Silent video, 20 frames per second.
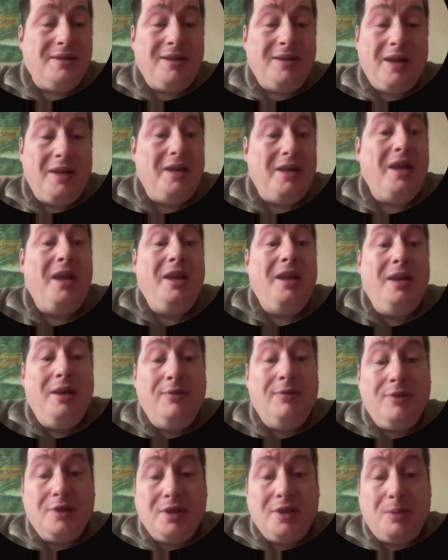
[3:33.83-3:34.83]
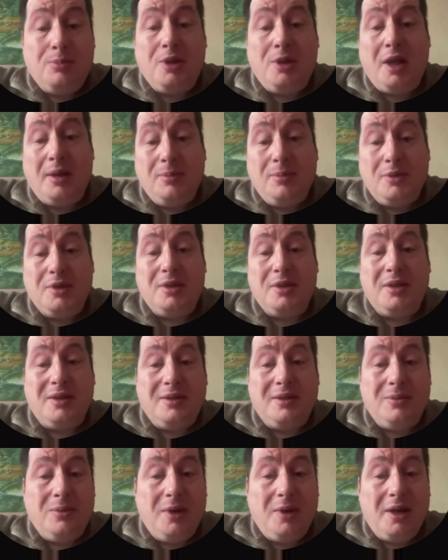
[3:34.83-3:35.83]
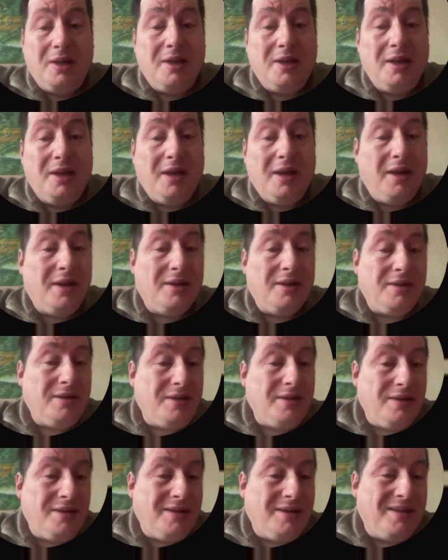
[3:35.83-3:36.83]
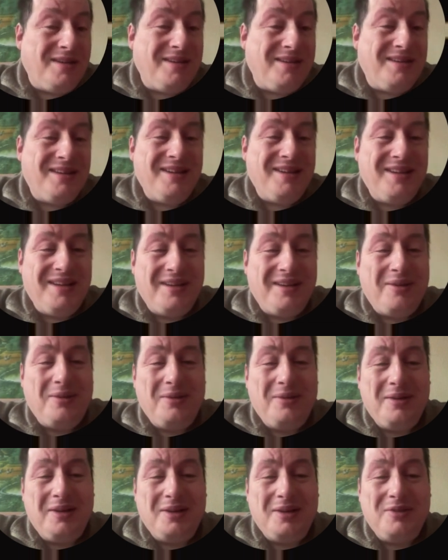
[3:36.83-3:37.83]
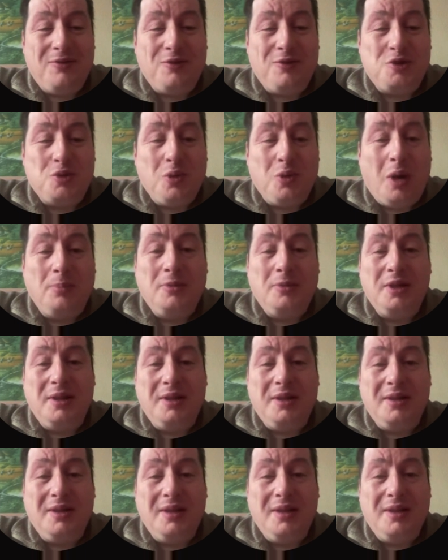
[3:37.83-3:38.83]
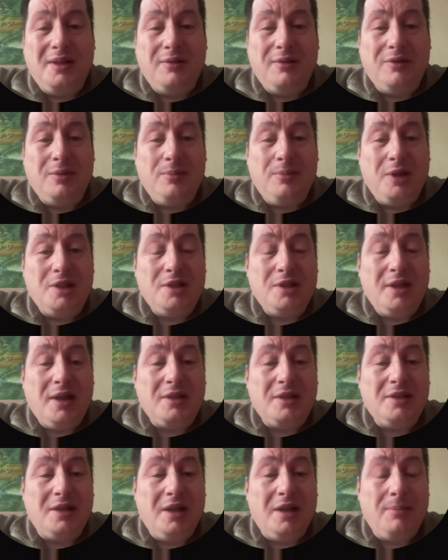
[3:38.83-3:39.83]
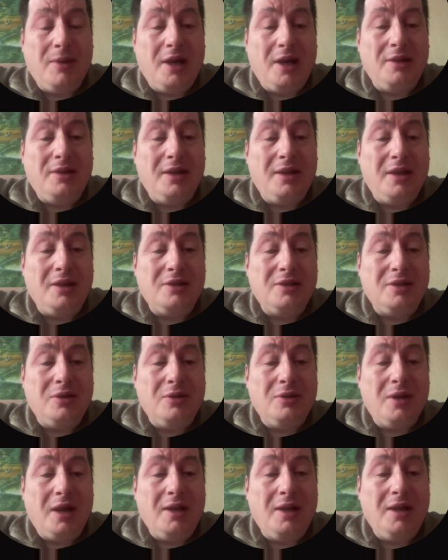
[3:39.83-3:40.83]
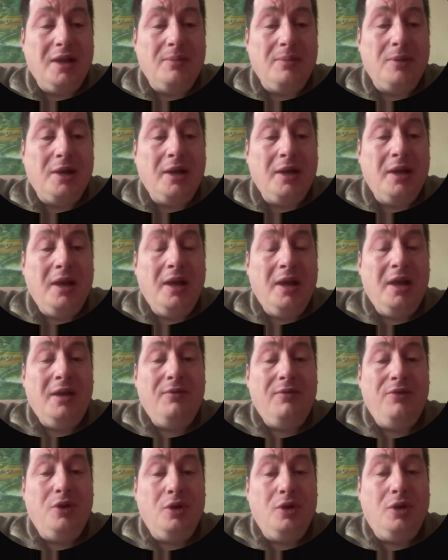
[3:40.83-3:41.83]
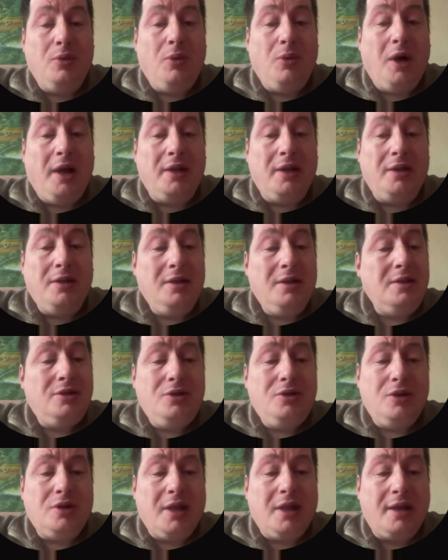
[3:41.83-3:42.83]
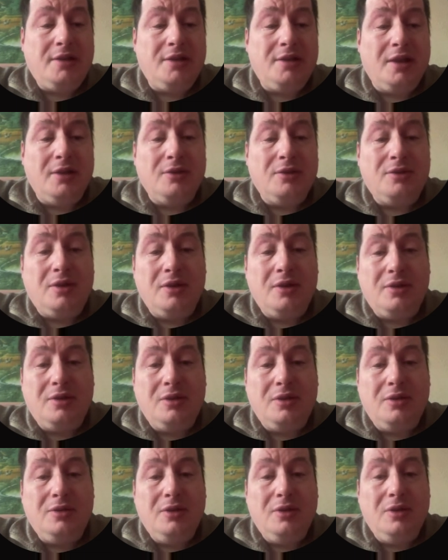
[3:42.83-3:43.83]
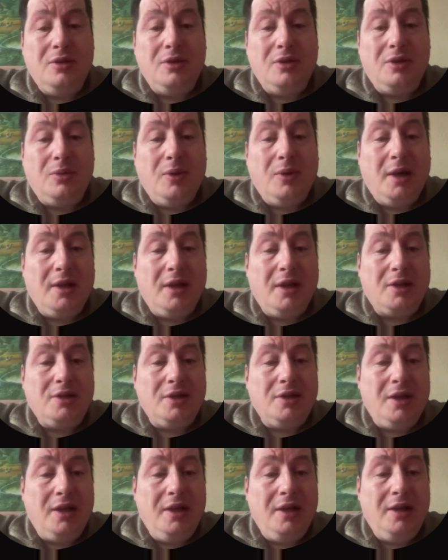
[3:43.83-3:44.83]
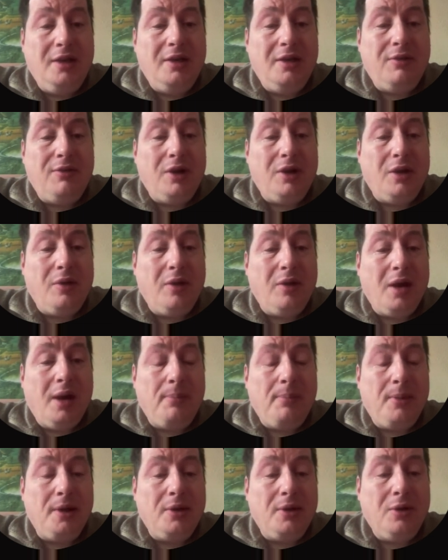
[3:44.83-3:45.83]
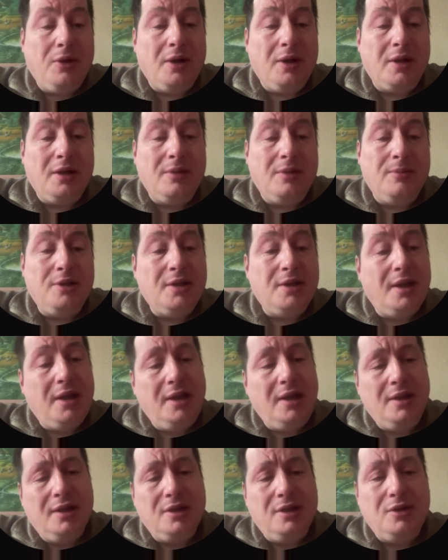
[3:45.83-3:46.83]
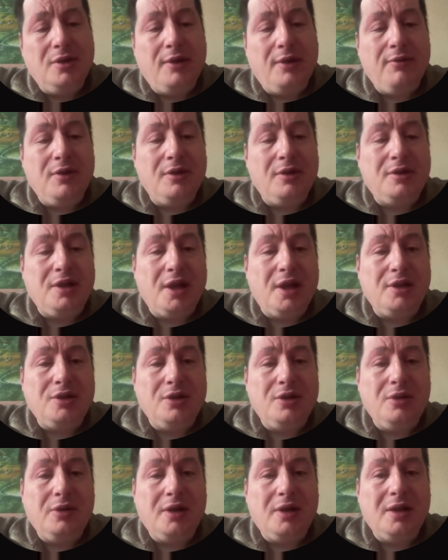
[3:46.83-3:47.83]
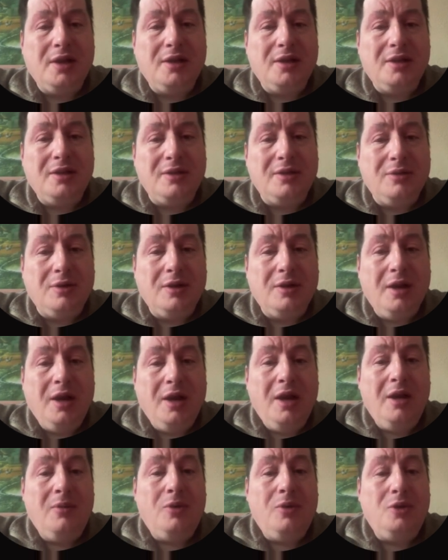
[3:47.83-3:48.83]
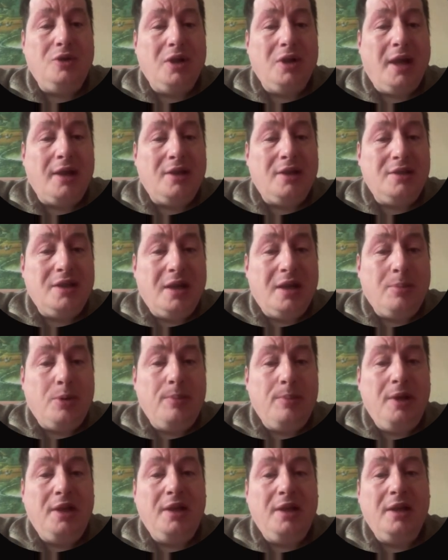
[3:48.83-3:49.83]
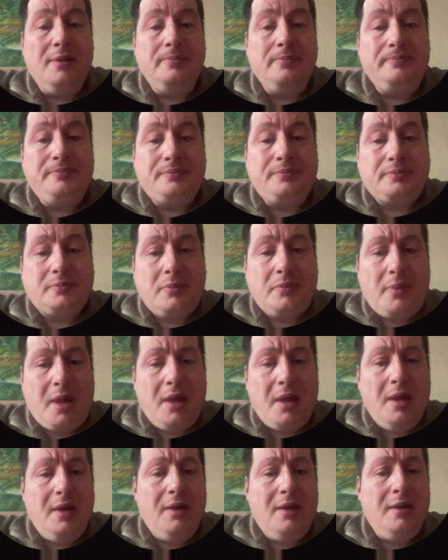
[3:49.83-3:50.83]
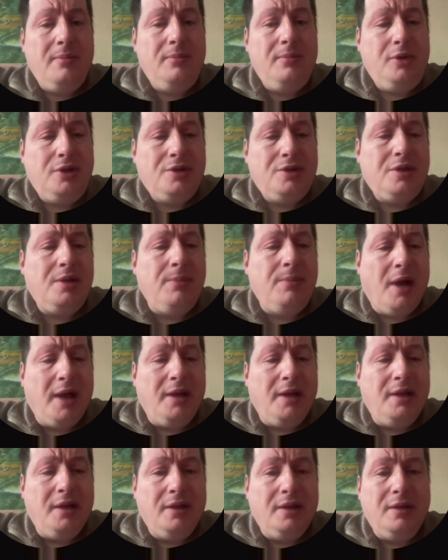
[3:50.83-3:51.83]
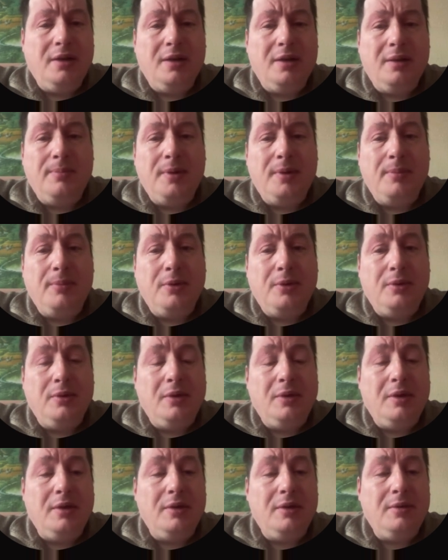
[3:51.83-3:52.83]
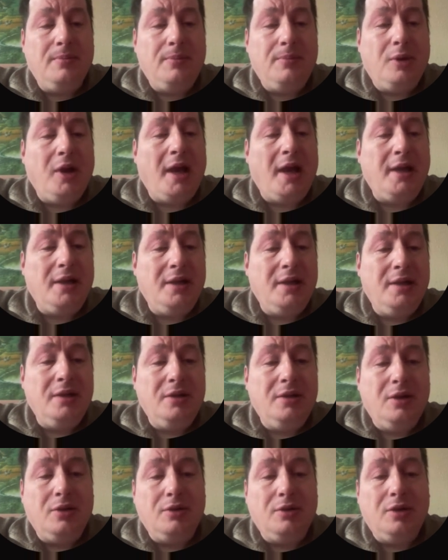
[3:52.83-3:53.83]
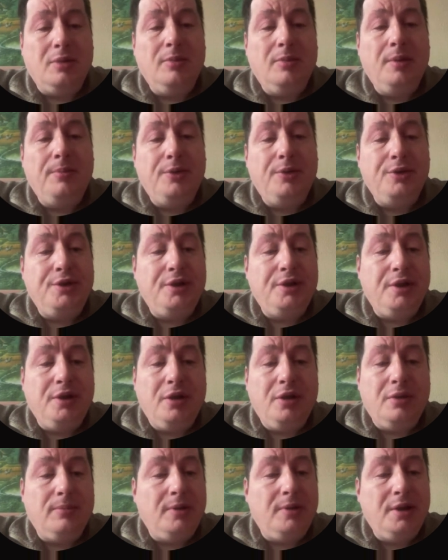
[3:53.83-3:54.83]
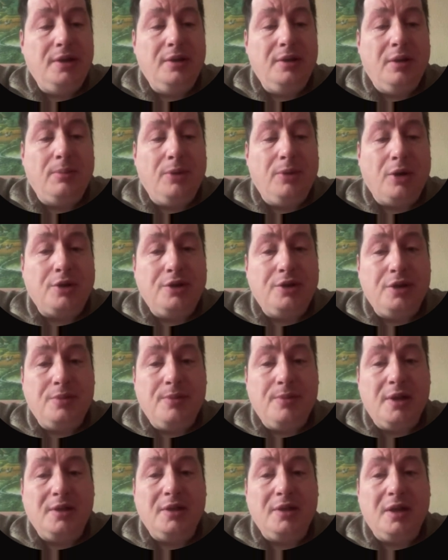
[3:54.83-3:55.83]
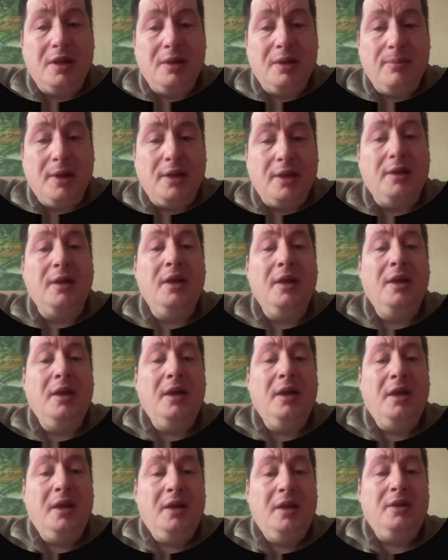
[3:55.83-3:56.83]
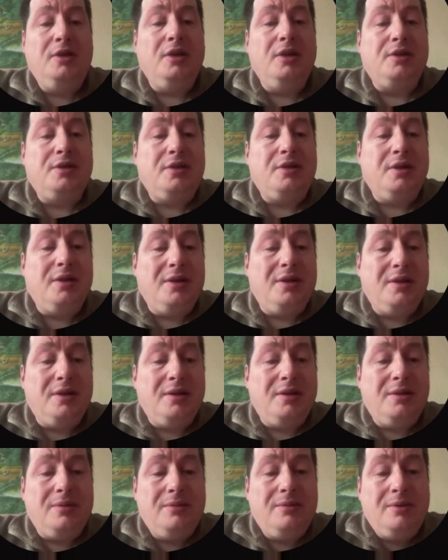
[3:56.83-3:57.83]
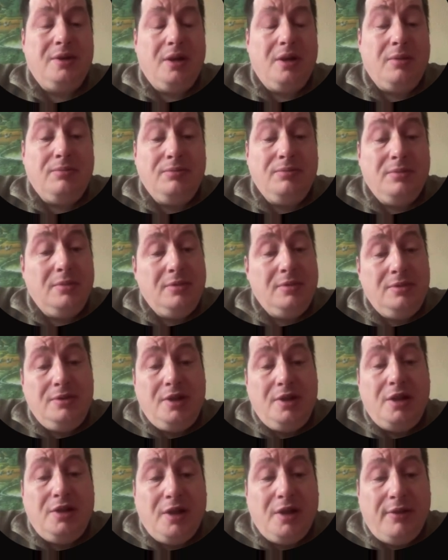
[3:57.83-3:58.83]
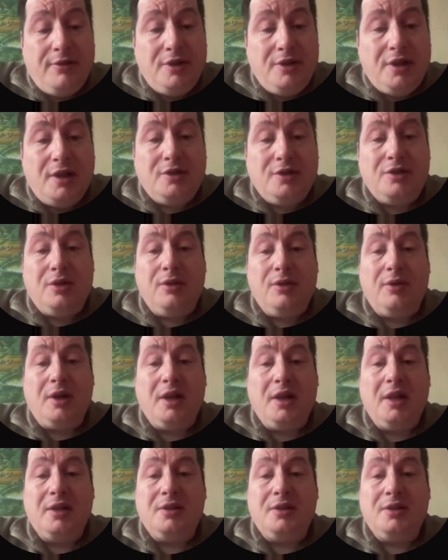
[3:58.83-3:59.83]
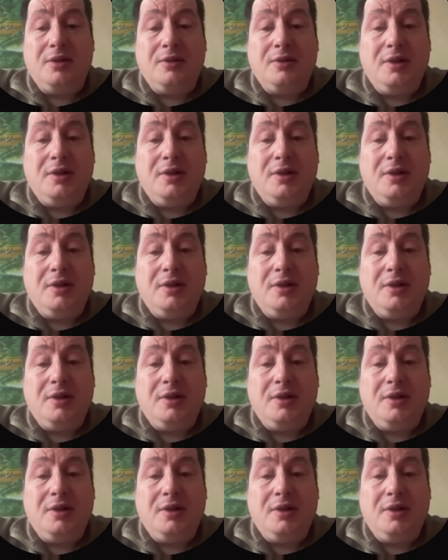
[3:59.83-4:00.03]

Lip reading: a day, even sometimes, where they are, swamped in different pitch decks, and they might think it's a good idea. But if you're the one, it's just like sales. You're the one actually following up and calling them and say, hey, did you have a chance to look at it, or would you like to set up a meeting? Just reminding people politely, don't be pushy, don't be obnoxious, basically, but just, did you have a chance to look at it? So